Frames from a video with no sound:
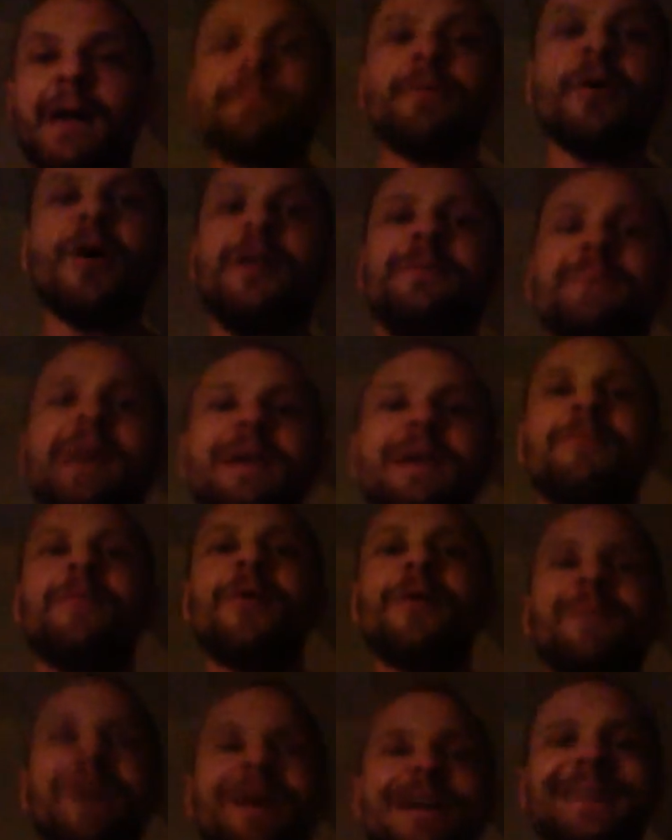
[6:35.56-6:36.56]
I'd probably make
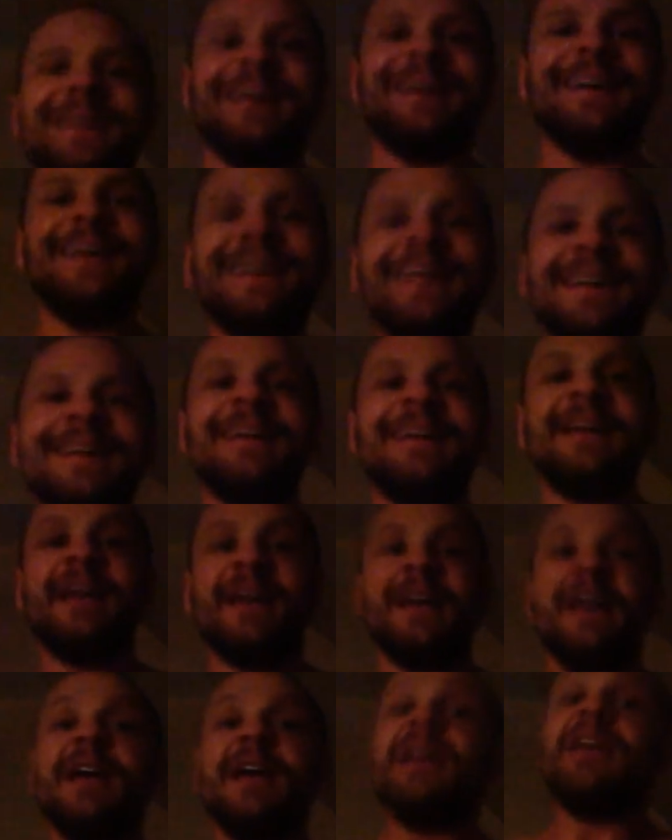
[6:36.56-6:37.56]
more money.
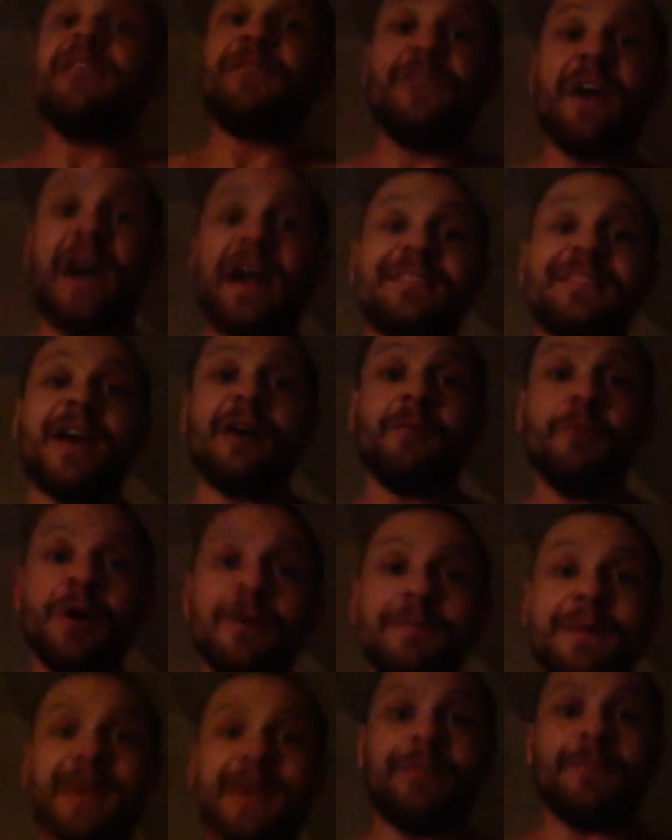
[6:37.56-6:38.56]
In fact, I
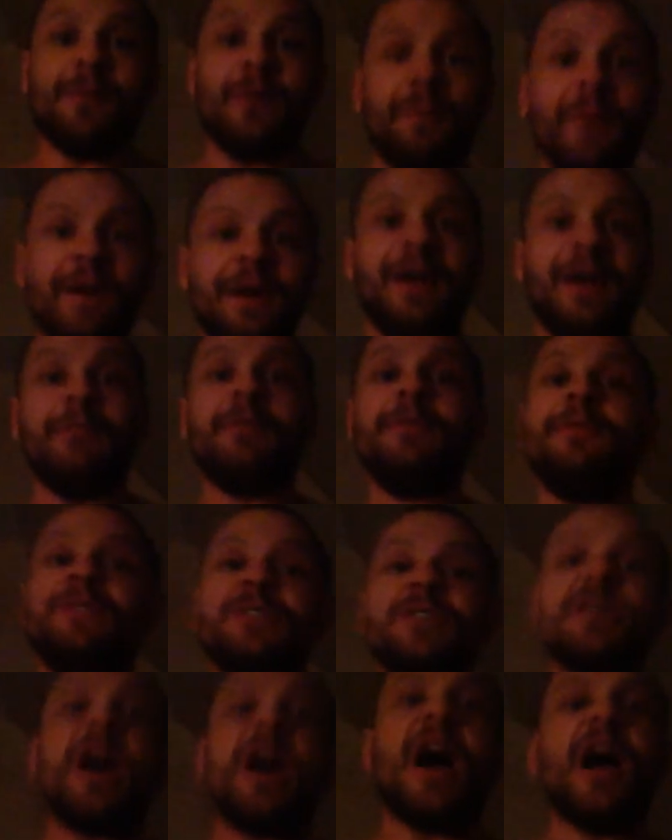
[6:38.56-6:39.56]
would make more money. I'd move to
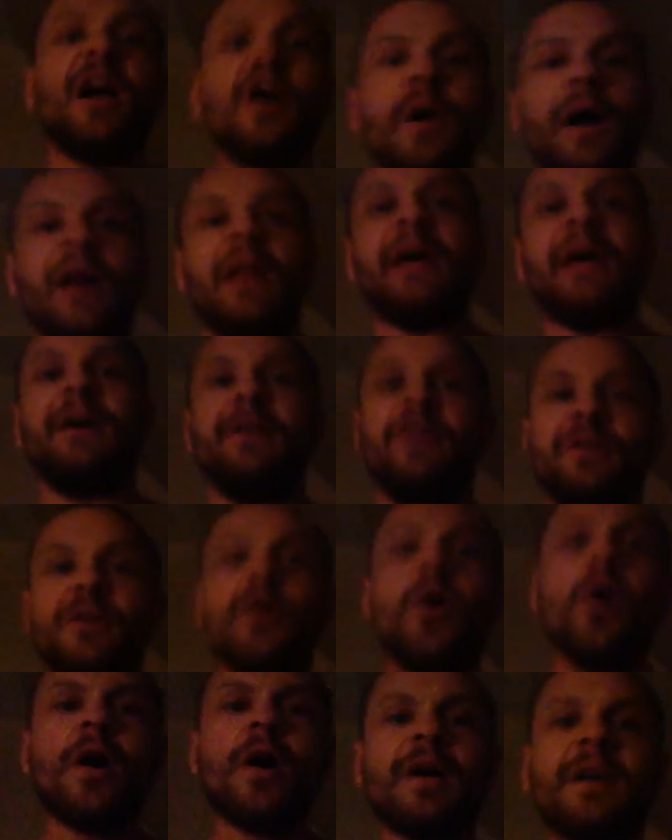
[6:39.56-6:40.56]
Chicago, LA, or New
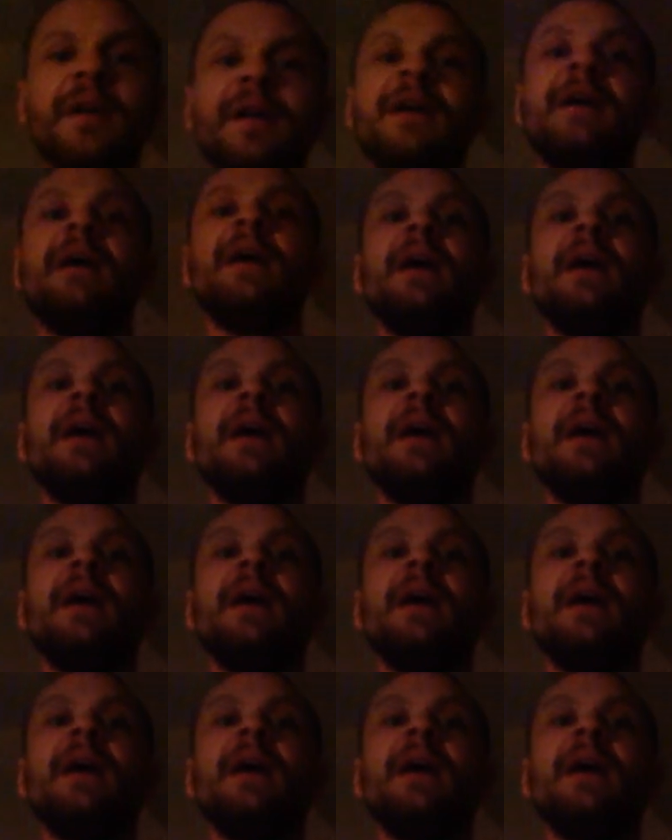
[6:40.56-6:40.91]
York